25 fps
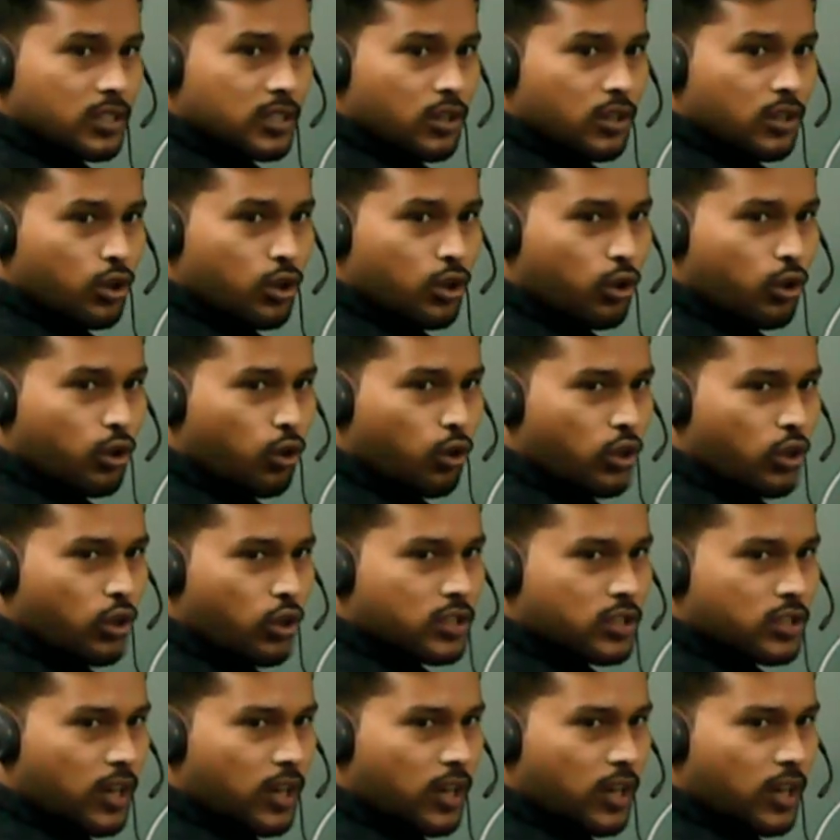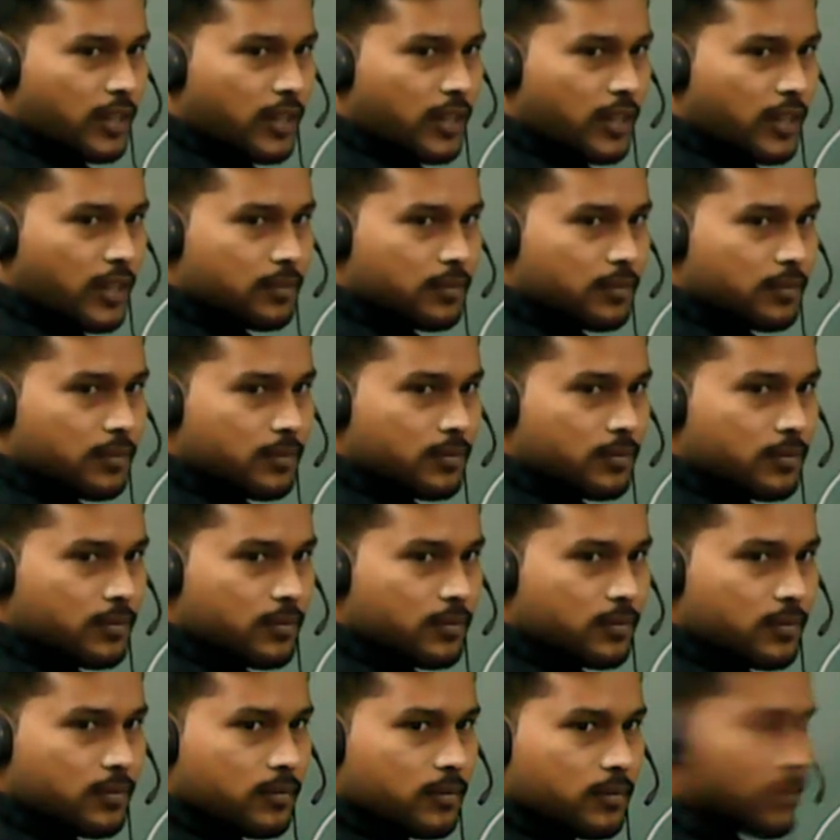cross the line.
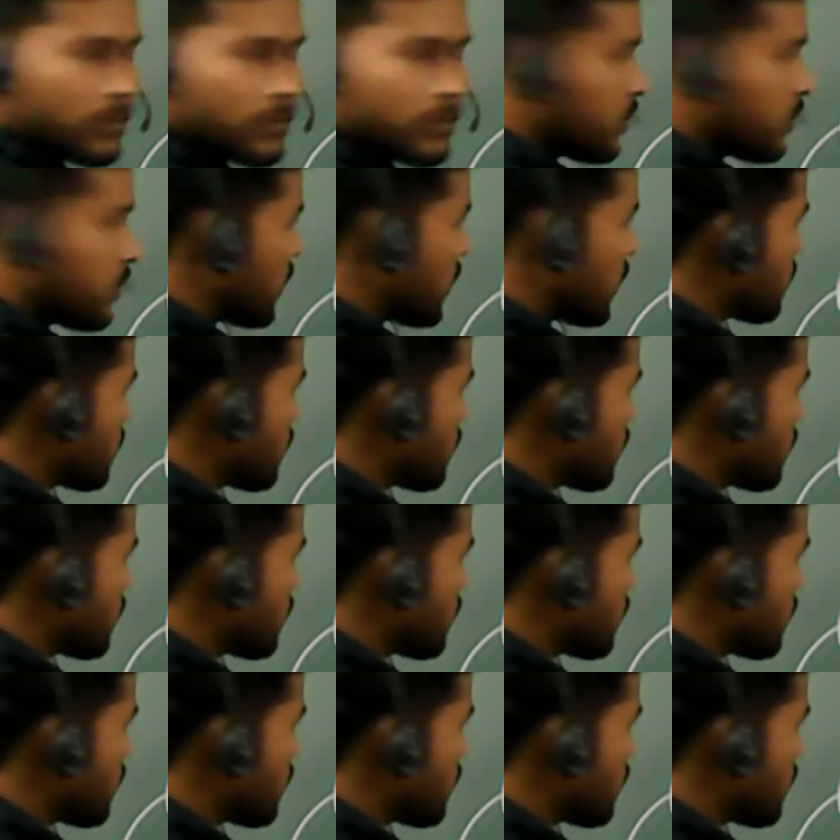Just cross